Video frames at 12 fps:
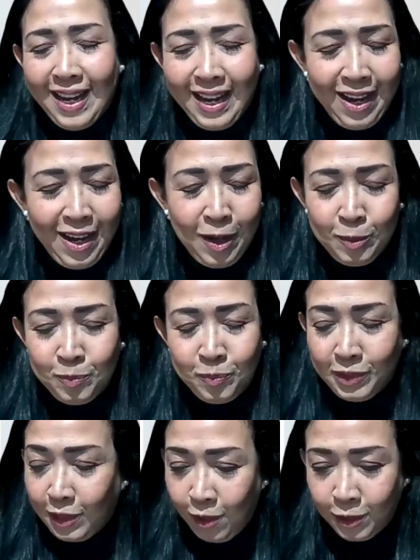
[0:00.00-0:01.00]

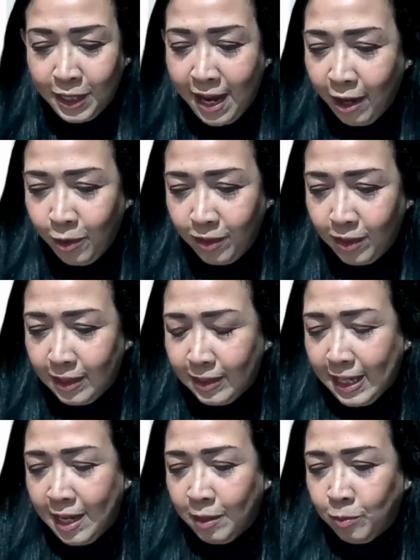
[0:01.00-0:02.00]
Solange
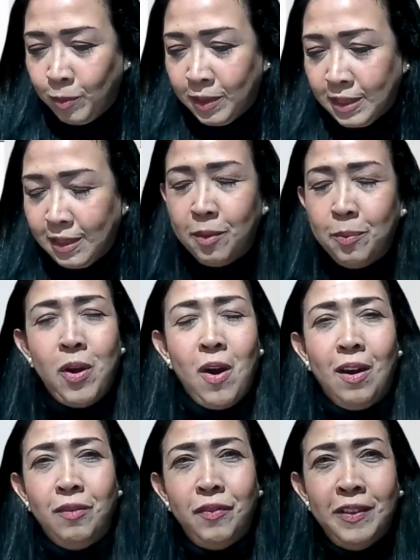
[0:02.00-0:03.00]
Ackrill. I'm with Club
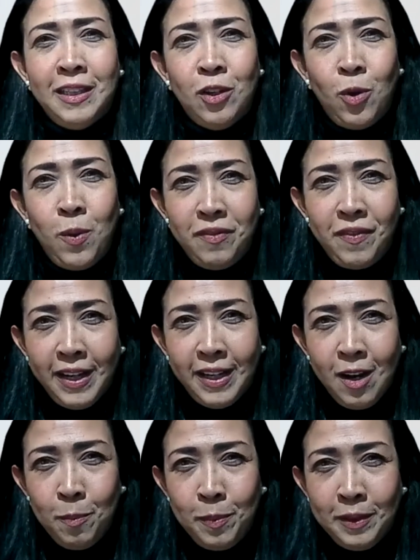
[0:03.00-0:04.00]
Coffee and OFI
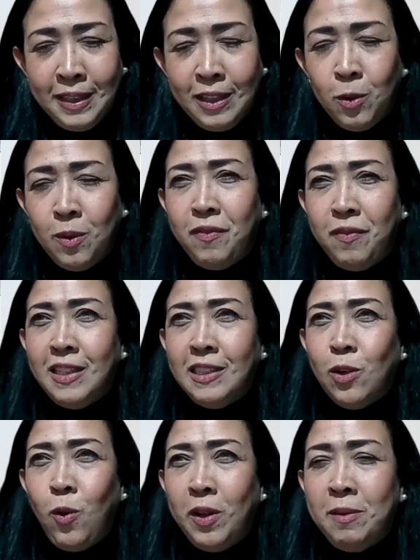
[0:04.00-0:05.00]
Company. OFI is
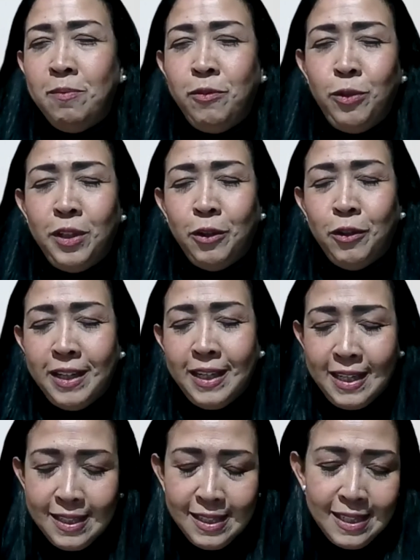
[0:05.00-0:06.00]
Olam Food
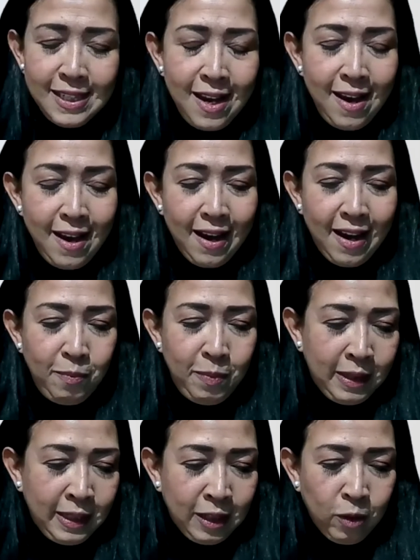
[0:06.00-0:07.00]
Ingredients. I've
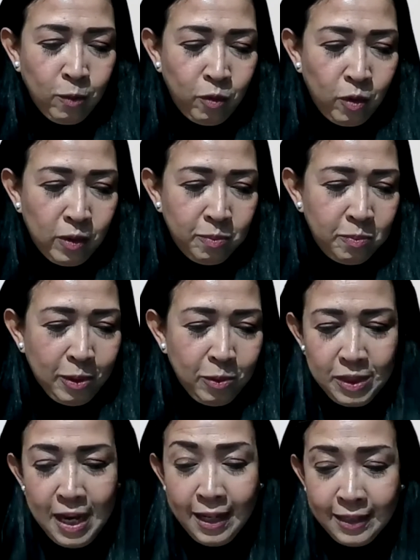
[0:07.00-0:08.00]
been here over
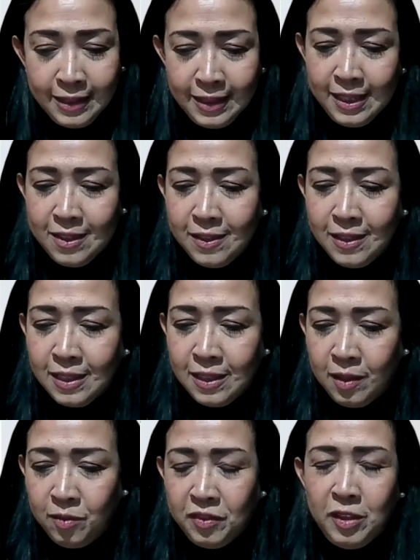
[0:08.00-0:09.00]
about 10 years in
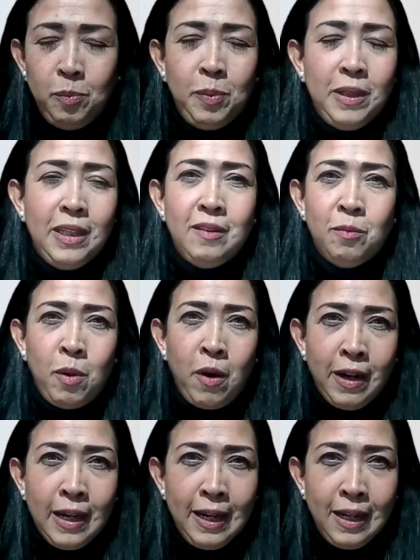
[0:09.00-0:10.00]
a VP of
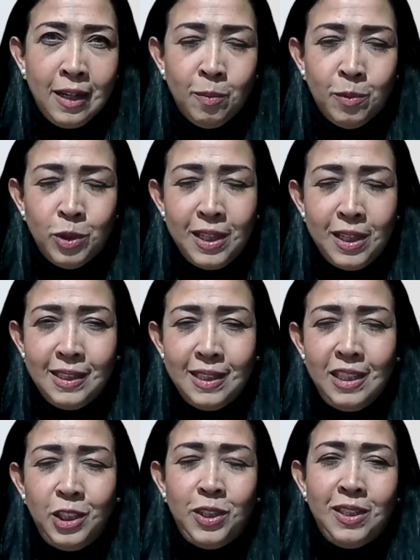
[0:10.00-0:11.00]
Marketing,
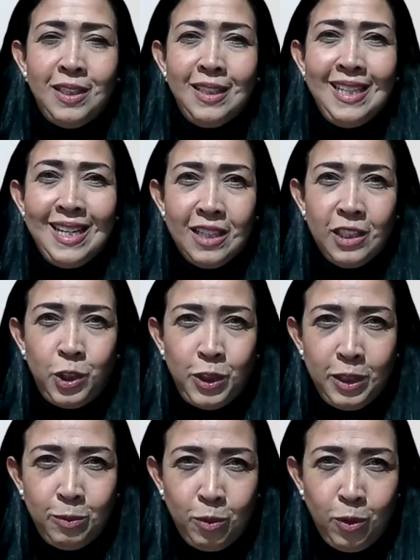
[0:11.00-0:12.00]
Commercialization, and
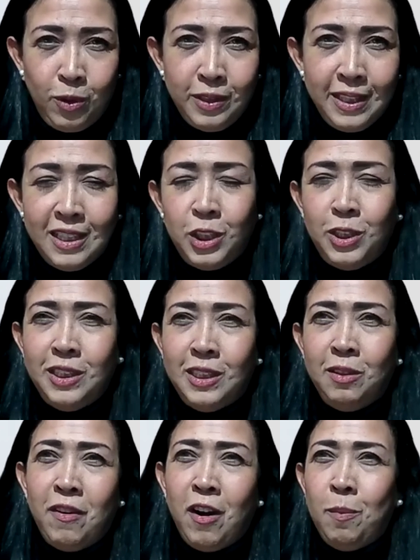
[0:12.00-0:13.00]
ESG role. ESG is
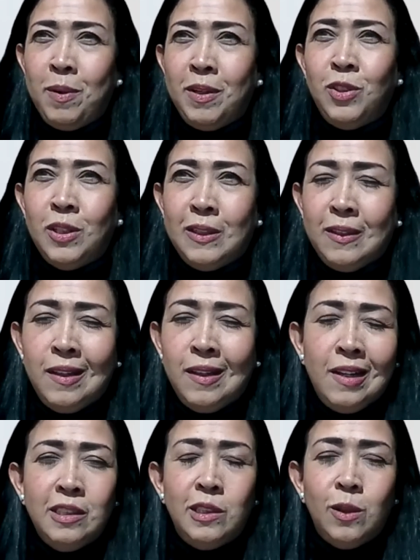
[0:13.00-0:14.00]
environmental,
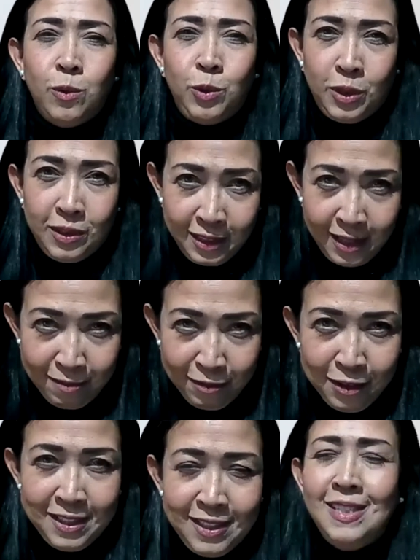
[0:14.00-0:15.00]
social, and
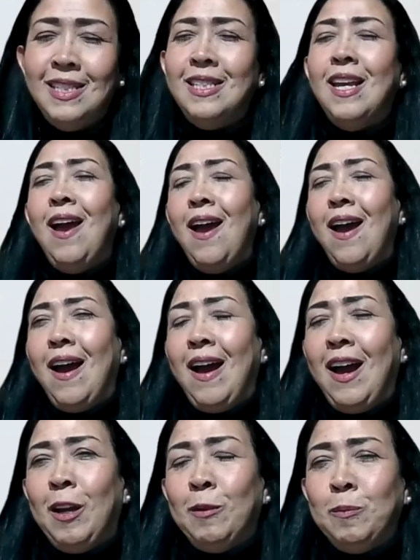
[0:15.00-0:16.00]
governance.
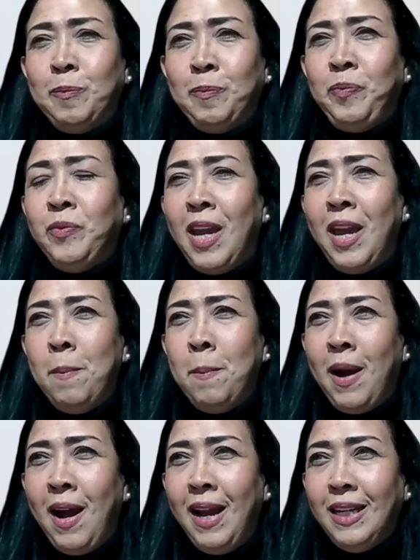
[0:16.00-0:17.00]
And
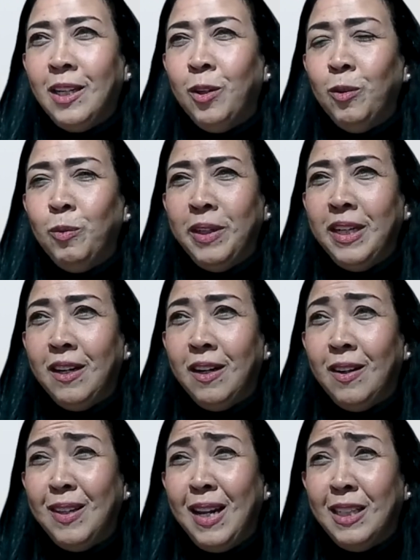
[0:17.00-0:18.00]
my
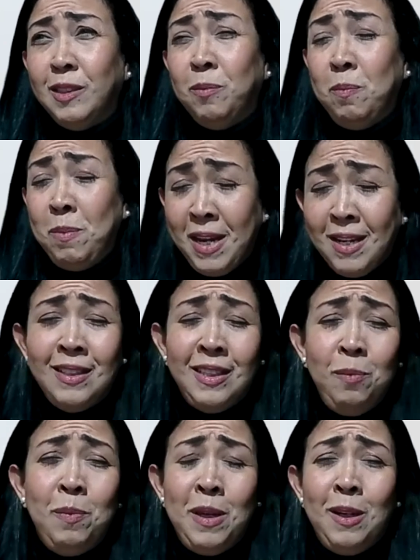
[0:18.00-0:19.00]
career has
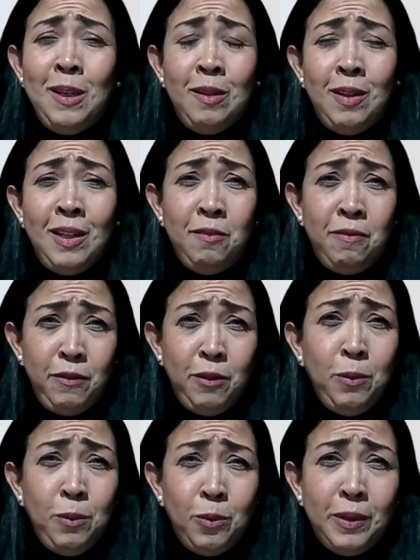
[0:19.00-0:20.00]
mainly been in
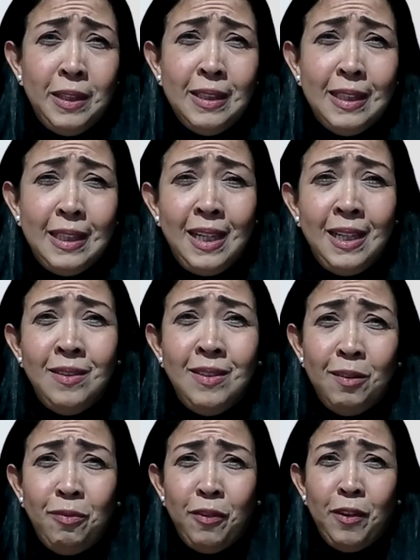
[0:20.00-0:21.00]
food, really, in
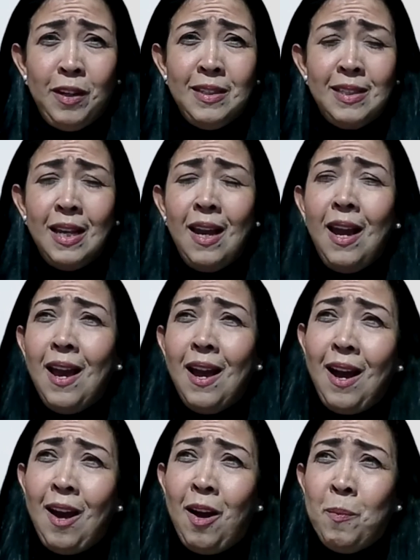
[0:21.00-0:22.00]
different
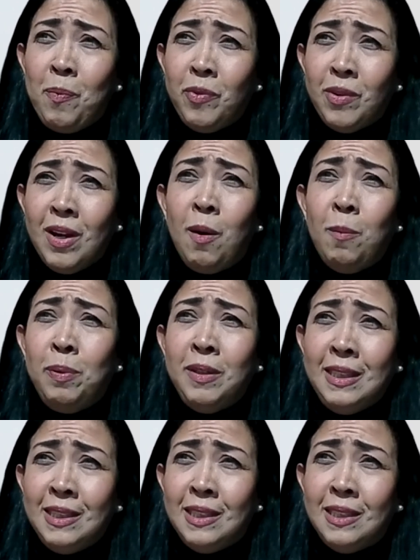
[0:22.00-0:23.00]

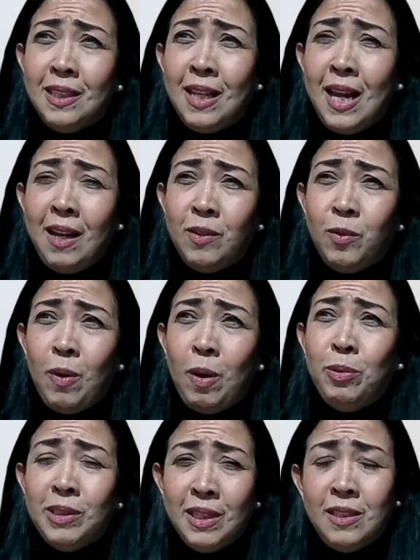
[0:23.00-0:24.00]
companies that
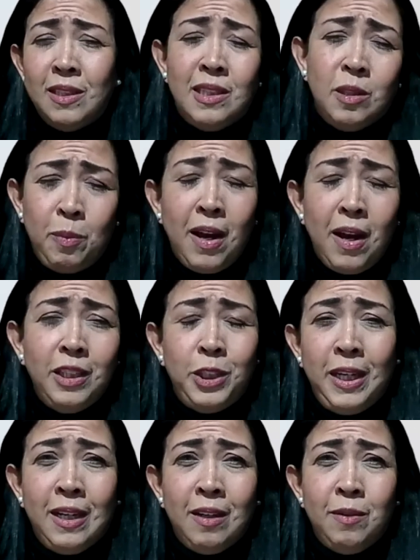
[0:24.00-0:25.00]
represent the supply
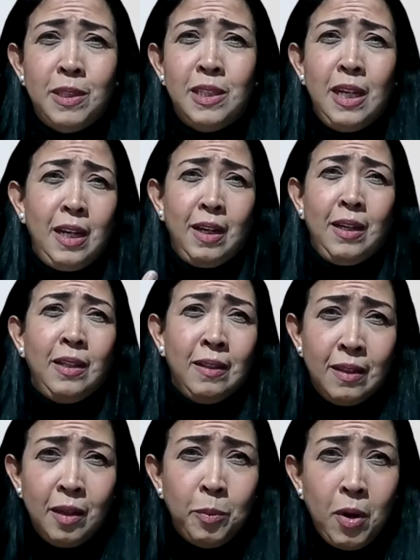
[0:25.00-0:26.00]
chain. I would say in
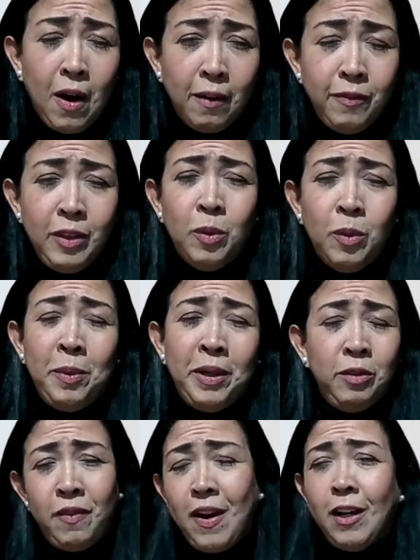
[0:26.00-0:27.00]
Club Coffee, we're
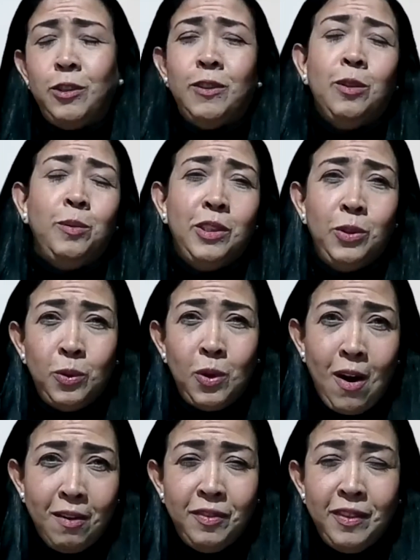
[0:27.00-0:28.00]
manufacturing, we do
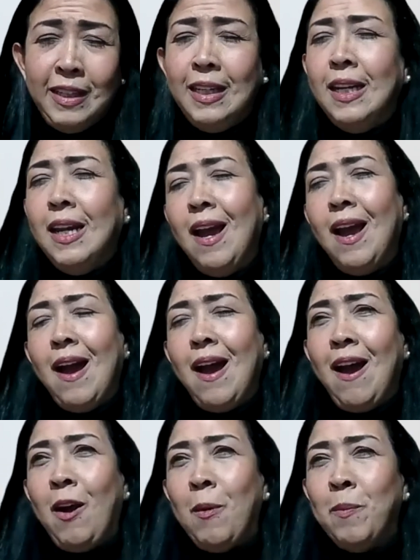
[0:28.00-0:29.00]
coffee,
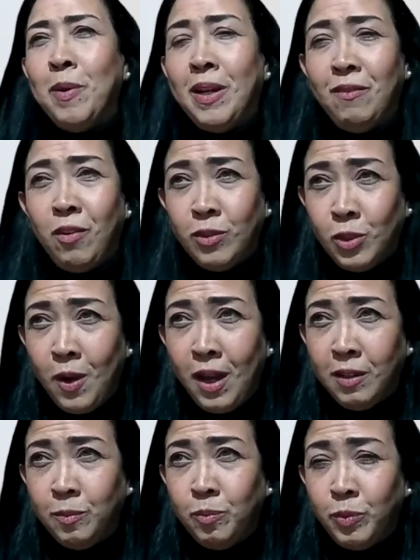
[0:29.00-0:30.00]
but I've also had
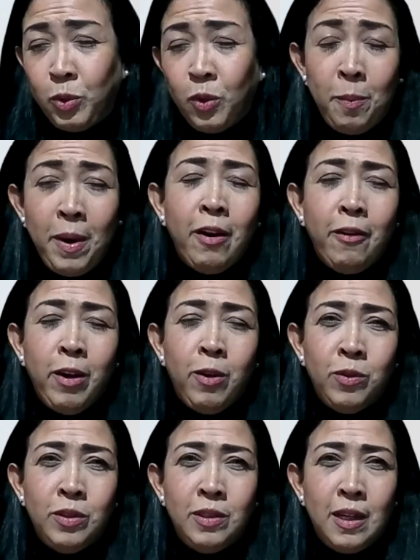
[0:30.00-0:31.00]
a strong
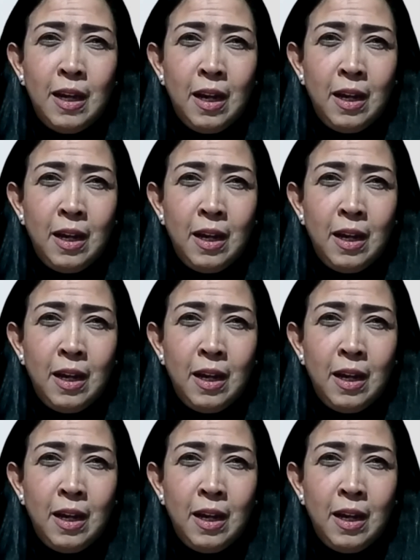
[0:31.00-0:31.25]
background